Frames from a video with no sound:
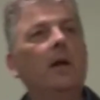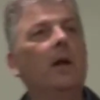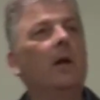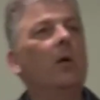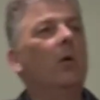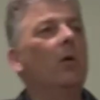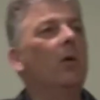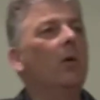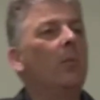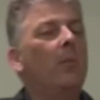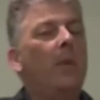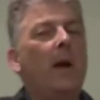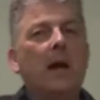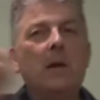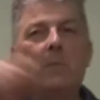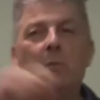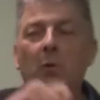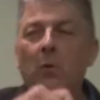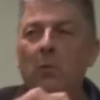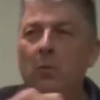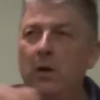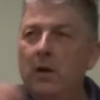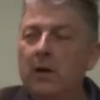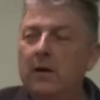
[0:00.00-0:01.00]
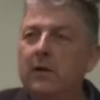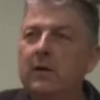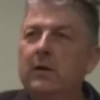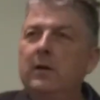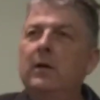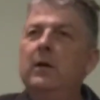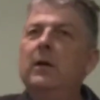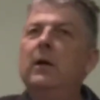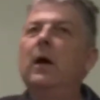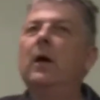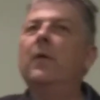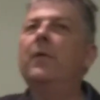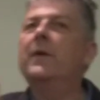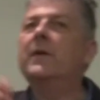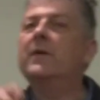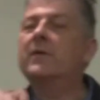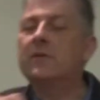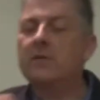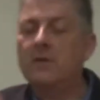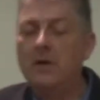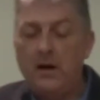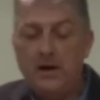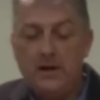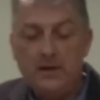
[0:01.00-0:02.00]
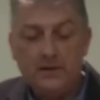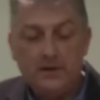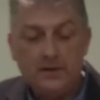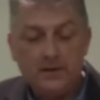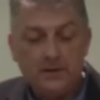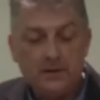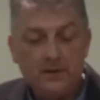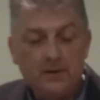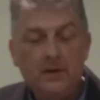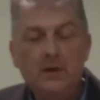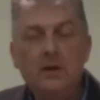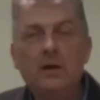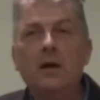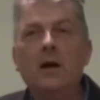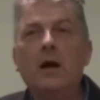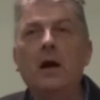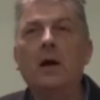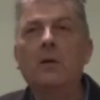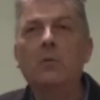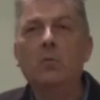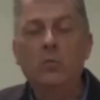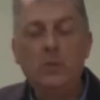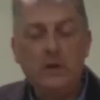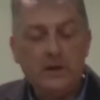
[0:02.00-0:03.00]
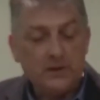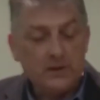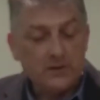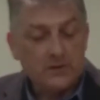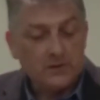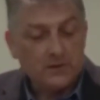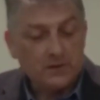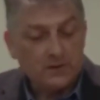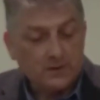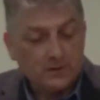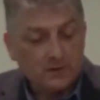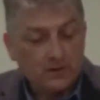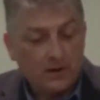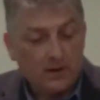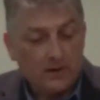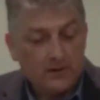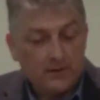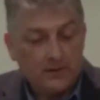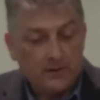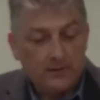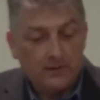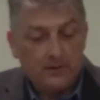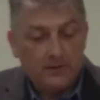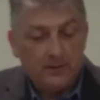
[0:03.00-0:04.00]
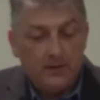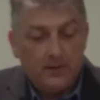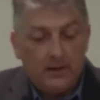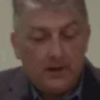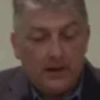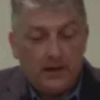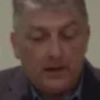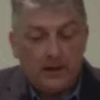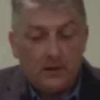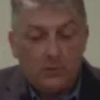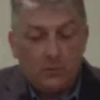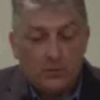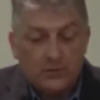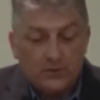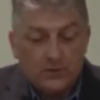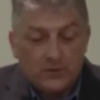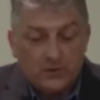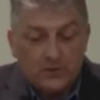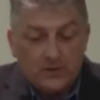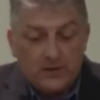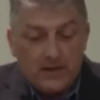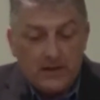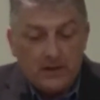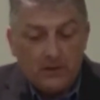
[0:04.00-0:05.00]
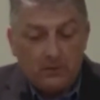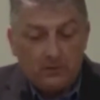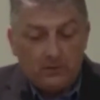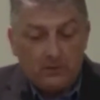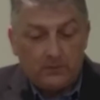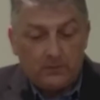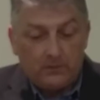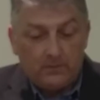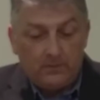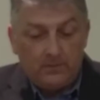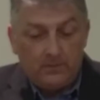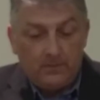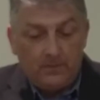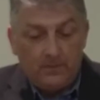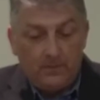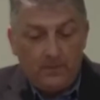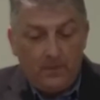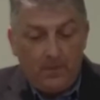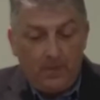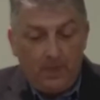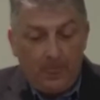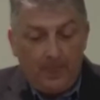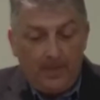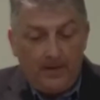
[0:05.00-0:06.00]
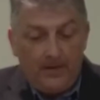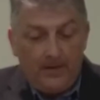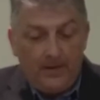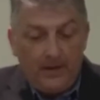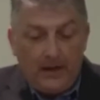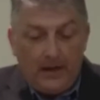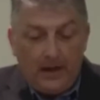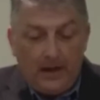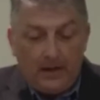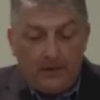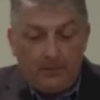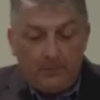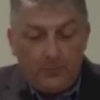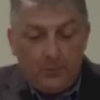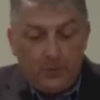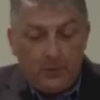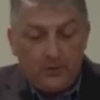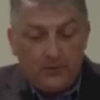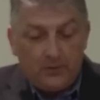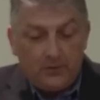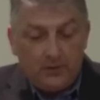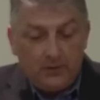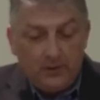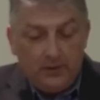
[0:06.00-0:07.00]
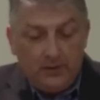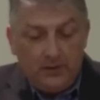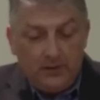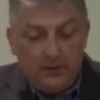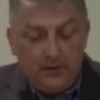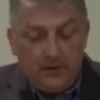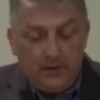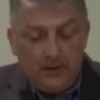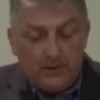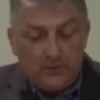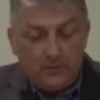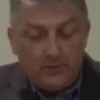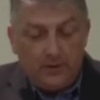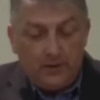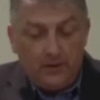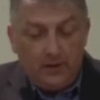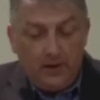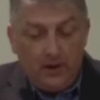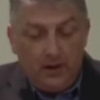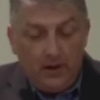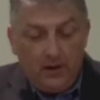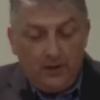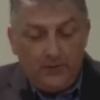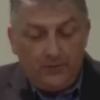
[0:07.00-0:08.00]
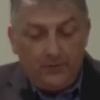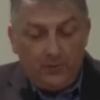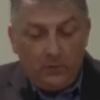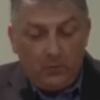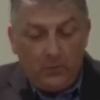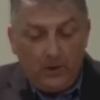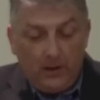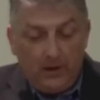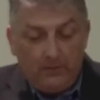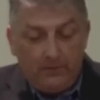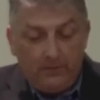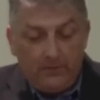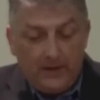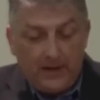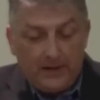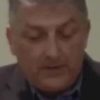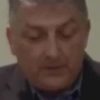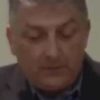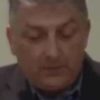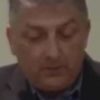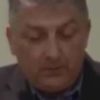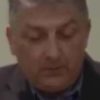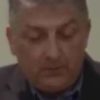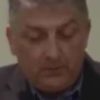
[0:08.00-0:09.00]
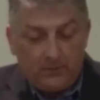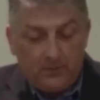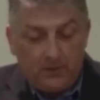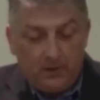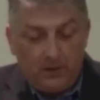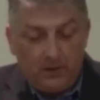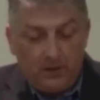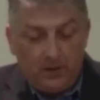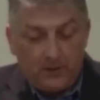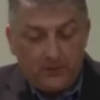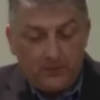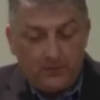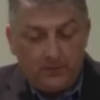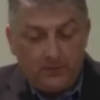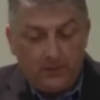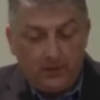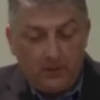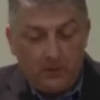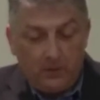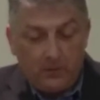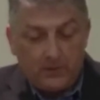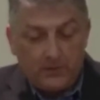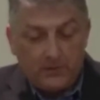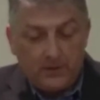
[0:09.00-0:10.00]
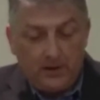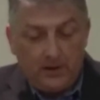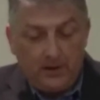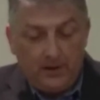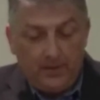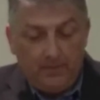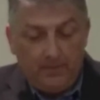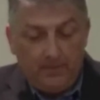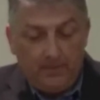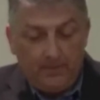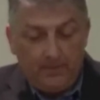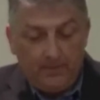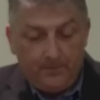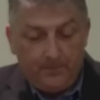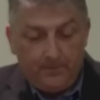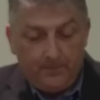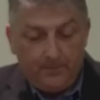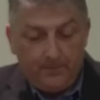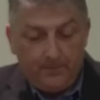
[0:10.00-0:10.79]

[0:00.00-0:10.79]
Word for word: They got the paperwork and they signed it, and witnesses signed it, and it was sealed and put into an earthenware vessel to last for a long time.